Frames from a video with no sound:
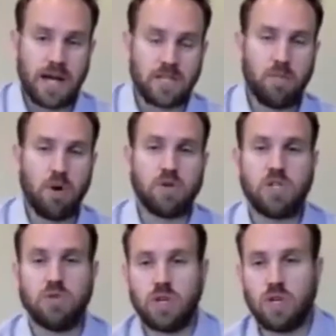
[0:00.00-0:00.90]
as
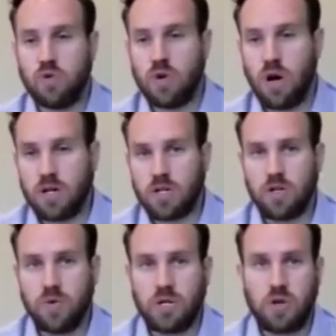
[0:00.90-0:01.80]
opposed to the coup
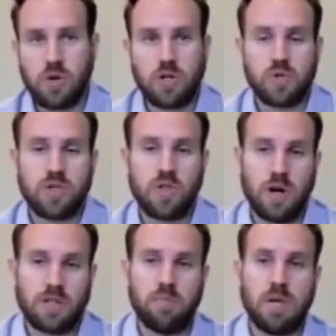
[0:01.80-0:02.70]
coup injury, which was
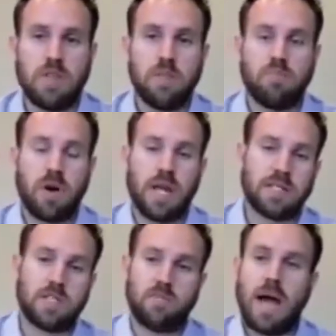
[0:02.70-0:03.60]
thought to be the brain
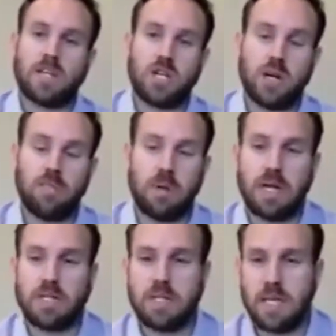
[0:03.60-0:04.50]
smashing up
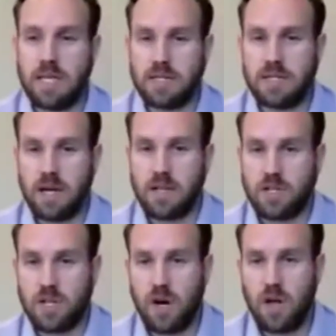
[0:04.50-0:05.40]
against the inside of the
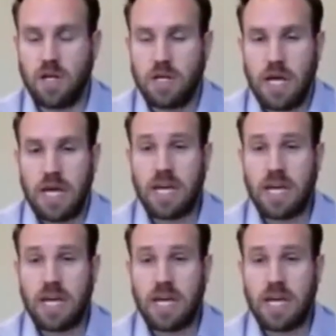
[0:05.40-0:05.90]
skull.